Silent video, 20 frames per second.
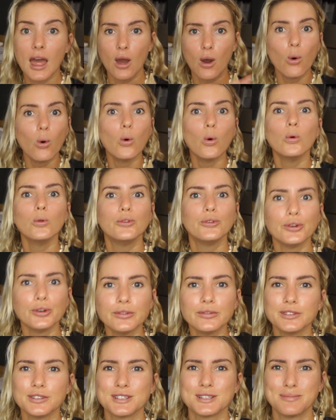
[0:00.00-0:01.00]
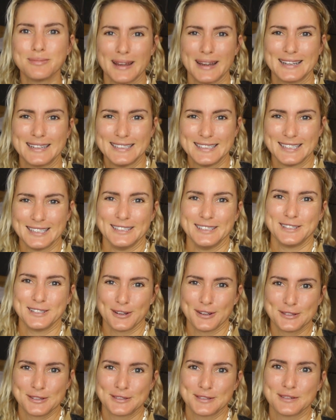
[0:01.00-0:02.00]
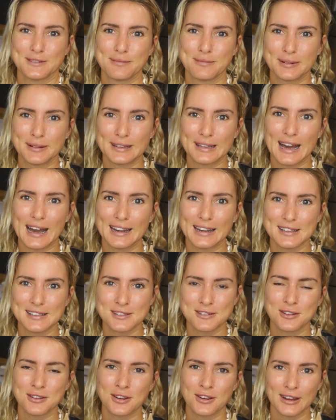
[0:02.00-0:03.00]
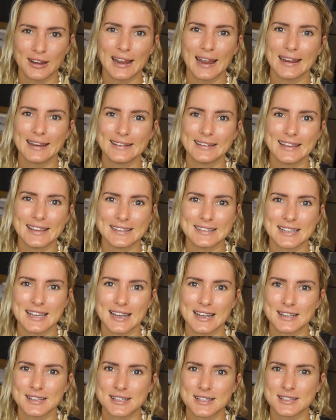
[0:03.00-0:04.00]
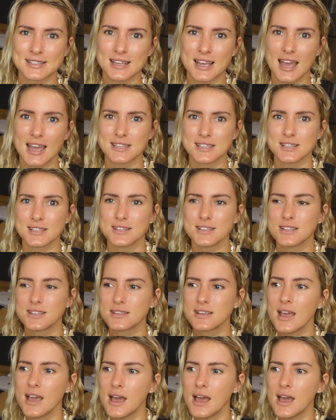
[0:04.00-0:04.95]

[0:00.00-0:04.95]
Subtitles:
all due respect to Joseph Pilates who created these exercises,